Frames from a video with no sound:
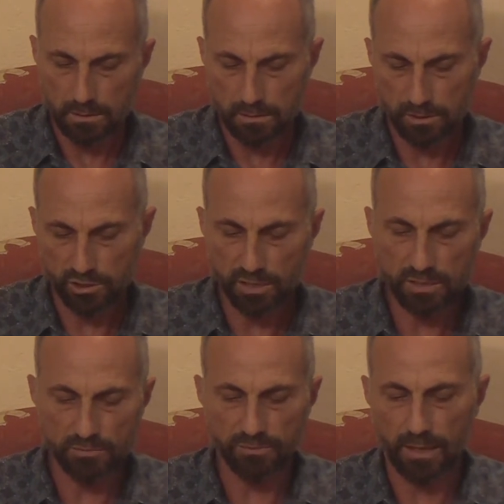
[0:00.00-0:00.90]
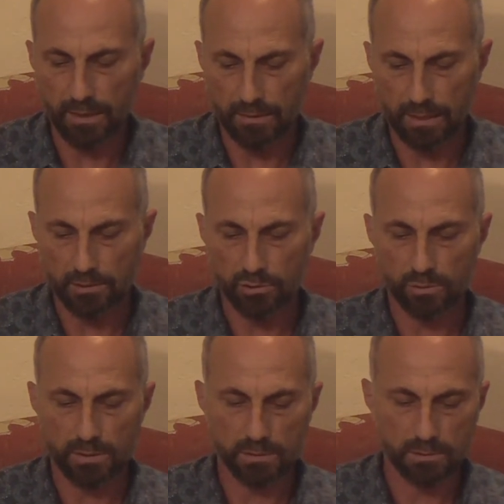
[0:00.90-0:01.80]
to justify that
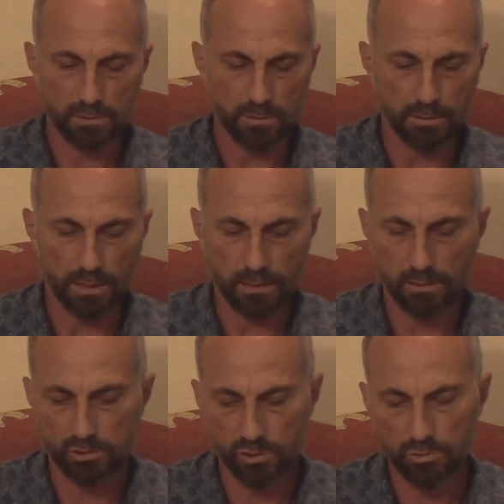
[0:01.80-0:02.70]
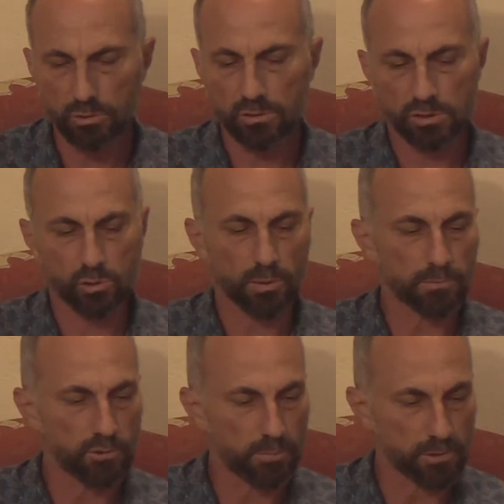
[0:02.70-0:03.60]
choice. They're like junior
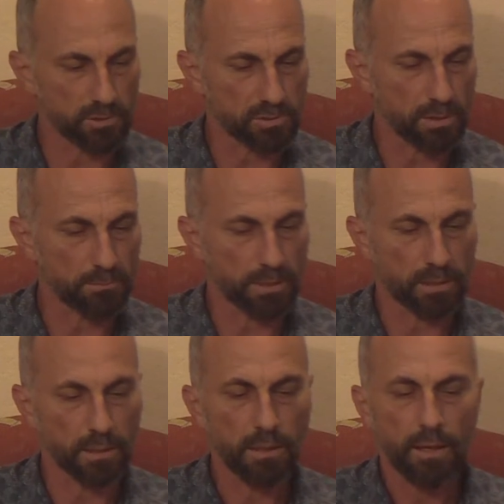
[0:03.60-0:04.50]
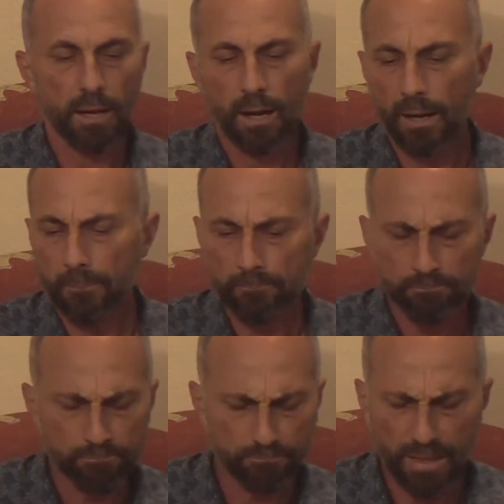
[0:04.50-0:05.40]
stormtroopers or something.
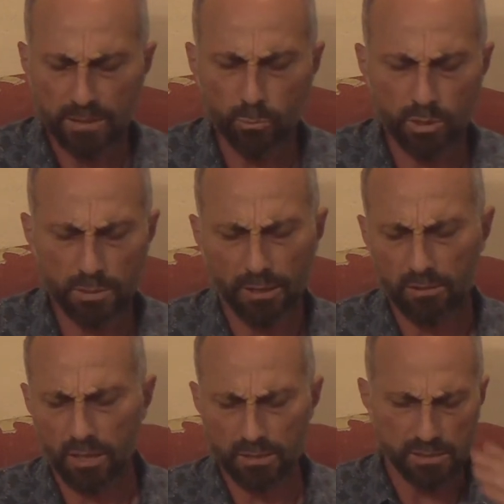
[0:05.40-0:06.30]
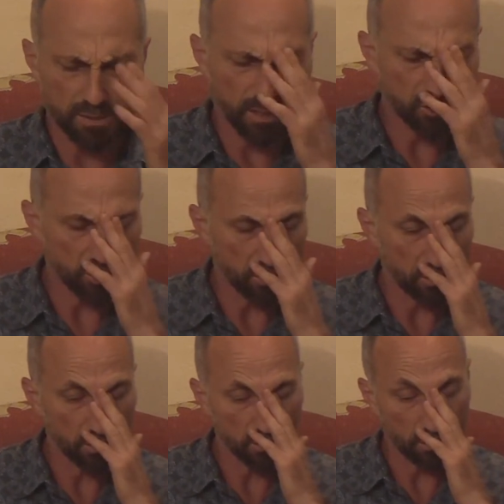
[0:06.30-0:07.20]
And a word about
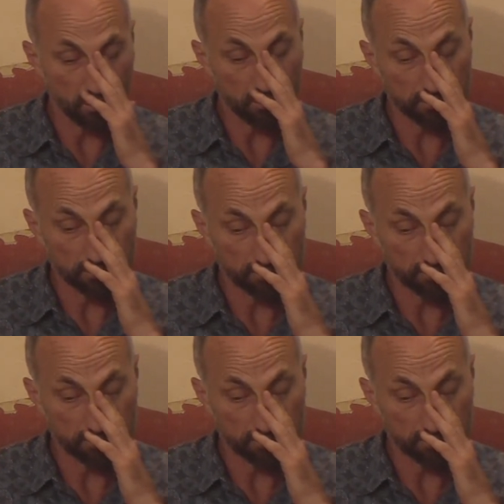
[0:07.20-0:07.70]
condescension, you know,